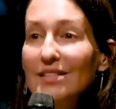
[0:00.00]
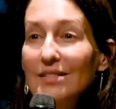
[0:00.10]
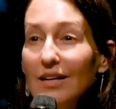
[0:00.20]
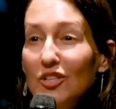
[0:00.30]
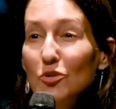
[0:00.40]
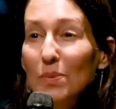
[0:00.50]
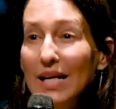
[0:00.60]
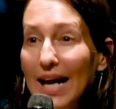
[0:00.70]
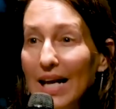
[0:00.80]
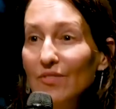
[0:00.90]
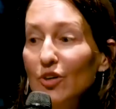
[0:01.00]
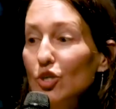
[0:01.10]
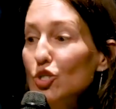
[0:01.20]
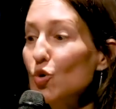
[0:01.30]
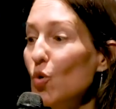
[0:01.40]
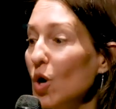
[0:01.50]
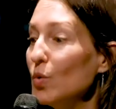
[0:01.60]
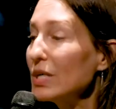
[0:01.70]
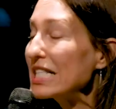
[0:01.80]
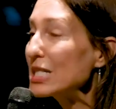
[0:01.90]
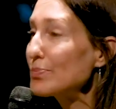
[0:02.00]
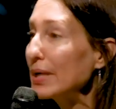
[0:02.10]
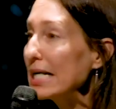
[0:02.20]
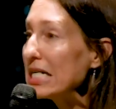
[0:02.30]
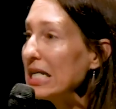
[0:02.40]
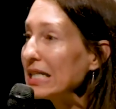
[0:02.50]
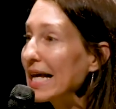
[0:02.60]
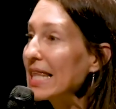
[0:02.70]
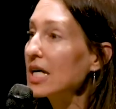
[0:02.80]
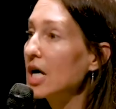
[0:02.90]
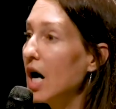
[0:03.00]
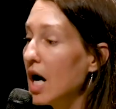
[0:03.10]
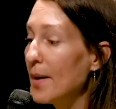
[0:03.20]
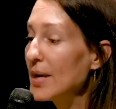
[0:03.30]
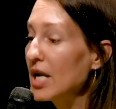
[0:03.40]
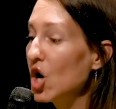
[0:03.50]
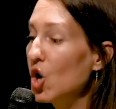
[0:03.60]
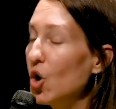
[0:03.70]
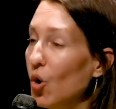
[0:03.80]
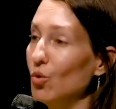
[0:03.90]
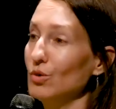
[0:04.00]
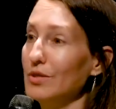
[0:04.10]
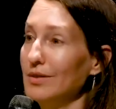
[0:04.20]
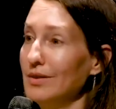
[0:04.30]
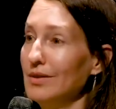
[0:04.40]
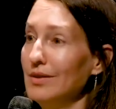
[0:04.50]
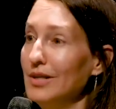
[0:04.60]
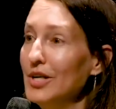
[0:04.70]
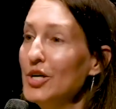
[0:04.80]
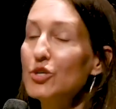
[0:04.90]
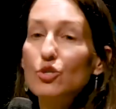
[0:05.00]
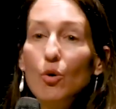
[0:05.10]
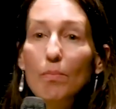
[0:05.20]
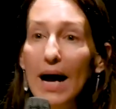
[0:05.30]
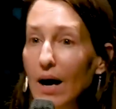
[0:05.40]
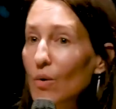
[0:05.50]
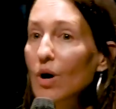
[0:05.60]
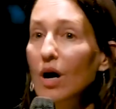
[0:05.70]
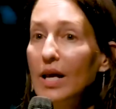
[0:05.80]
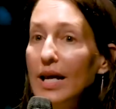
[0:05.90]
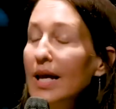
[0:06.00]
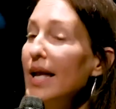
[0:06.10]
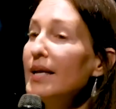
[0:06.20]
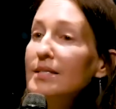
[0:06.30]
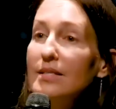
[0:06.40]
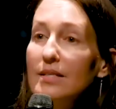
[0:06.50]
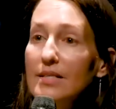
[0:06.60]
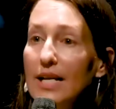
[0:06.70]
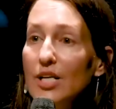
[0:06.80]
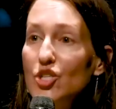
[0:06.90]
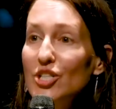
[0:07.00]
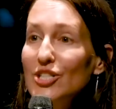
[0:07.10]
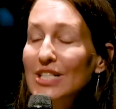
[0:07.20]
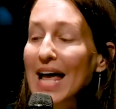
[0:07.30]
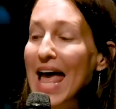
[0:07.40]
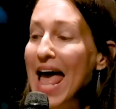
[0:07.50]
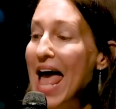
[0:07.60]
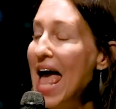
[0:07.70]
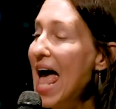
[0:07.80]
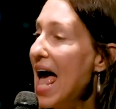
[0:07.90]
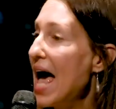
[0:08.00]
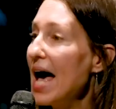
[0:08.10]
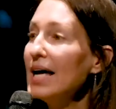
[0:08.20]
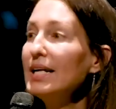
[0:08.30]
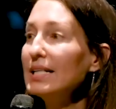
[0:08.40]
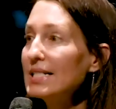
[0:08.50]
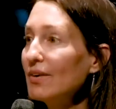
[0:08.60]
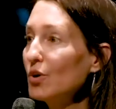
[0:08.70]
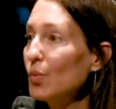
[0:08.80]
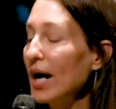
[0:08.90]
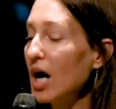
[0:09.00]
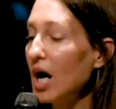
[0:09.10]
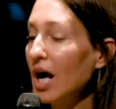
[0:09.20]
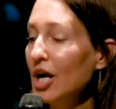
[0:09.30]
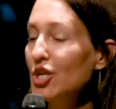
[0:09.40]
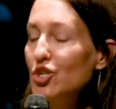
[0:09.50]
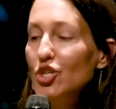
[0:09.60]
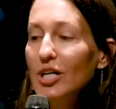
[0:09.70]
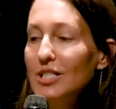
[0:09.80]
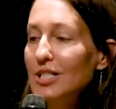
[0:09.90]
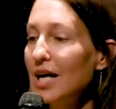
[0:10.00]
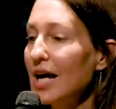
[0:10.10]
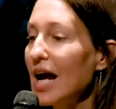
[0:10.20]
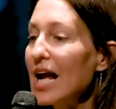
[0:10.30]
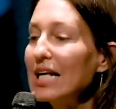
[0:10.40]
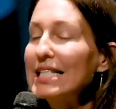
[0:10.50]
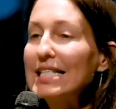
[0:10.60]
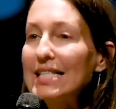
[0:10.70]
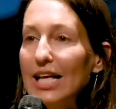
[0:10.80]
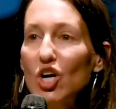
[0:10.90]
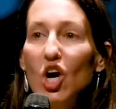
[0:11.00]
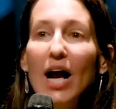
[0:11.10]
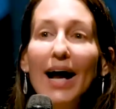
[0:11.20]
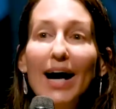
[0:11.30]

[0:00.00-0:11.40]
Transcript: that such behaviors, quote, spread like the common cold. So powerarchy is contagious and it's everywhere. Just consider